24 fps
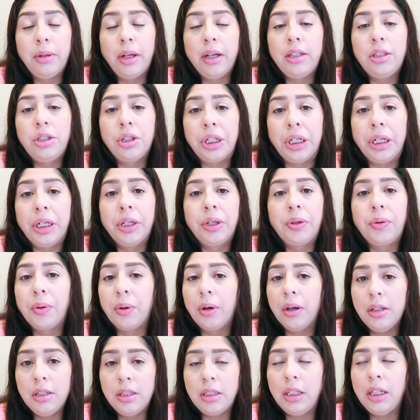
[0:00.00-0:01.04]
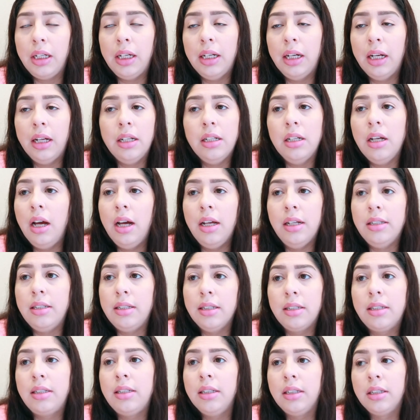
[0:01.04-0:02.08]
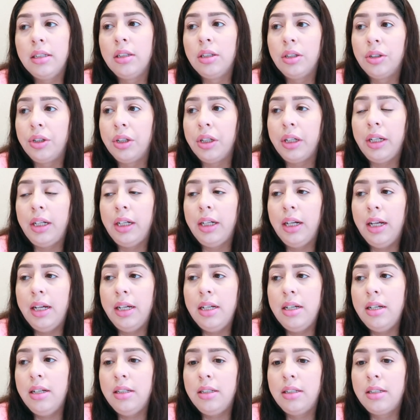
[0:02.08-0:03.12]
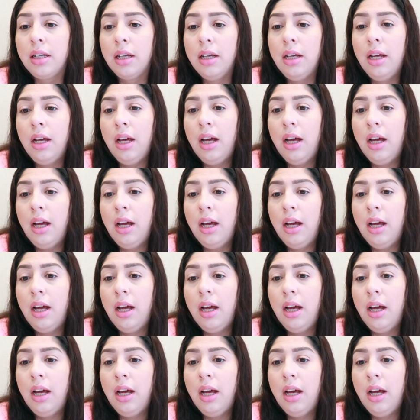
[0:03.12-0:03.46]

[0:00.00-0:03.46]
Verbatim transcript: like during quarantine and, and distant learning is